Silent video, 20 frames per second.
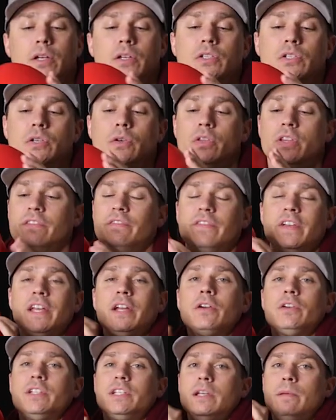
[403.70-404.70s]
So the
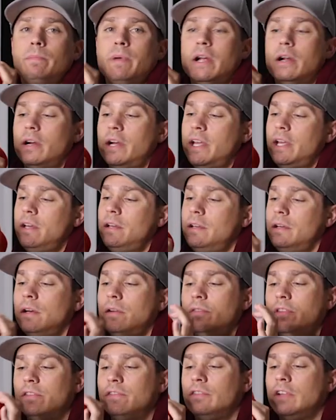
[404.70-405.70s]
fingertip area
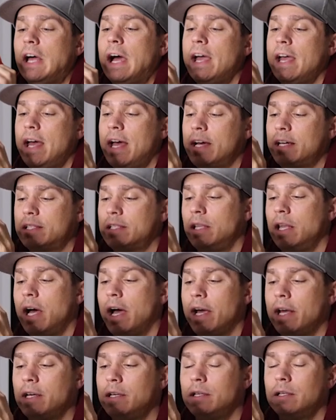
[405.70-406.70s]
of the Fly X
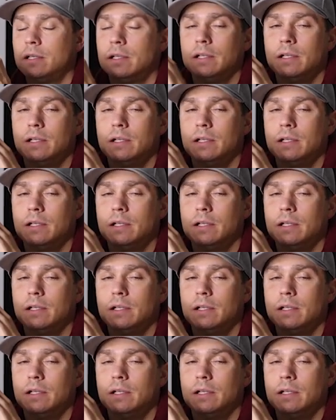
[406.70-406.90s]
line,